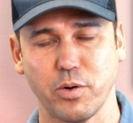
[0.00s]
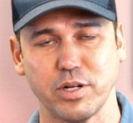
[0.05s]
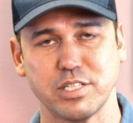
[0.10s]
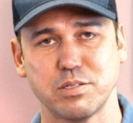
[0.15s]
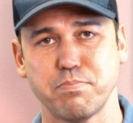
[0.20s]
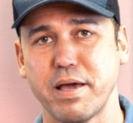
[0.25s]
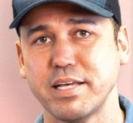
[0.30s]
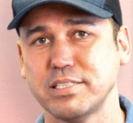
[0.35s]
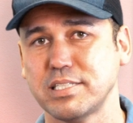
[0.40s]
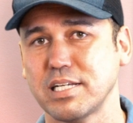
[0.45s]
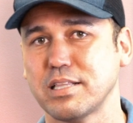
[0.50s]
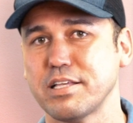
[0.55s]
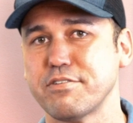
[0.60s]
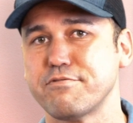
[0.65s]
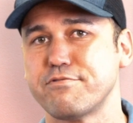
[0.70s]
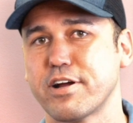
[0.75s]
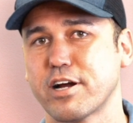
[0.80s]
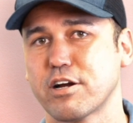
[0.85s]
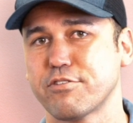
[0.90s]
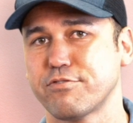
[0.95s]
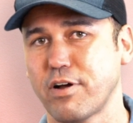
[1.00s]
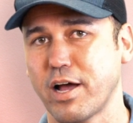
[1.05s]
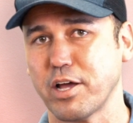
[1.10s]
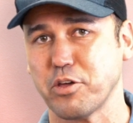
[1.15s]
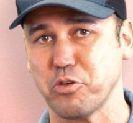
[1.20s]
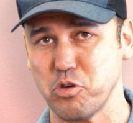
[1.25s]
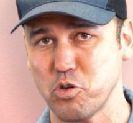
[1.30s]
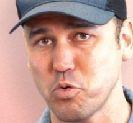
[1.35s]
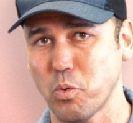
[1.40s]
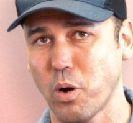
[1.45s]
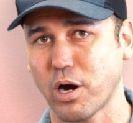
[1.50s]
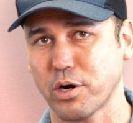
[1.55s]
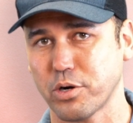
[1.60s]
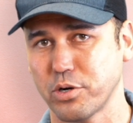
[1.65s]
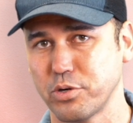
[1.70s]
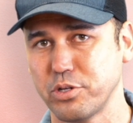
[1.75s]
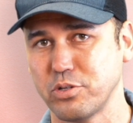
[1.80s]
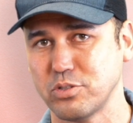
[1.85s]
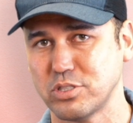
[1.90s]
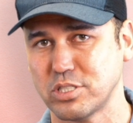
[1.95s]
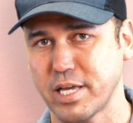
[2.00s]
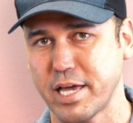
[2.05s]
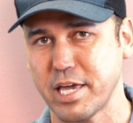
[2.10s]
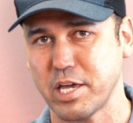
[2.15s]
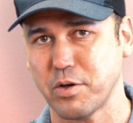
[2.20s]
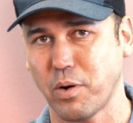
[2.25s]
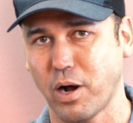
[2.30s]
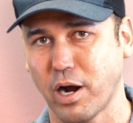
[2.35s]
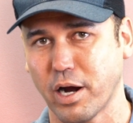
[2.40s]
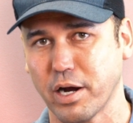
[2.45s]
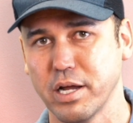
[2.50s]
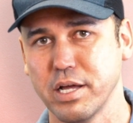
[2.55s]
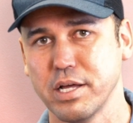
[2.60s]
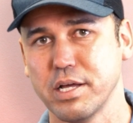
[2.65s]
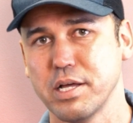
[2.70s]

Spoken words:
It's basically verifying you are who you say you are.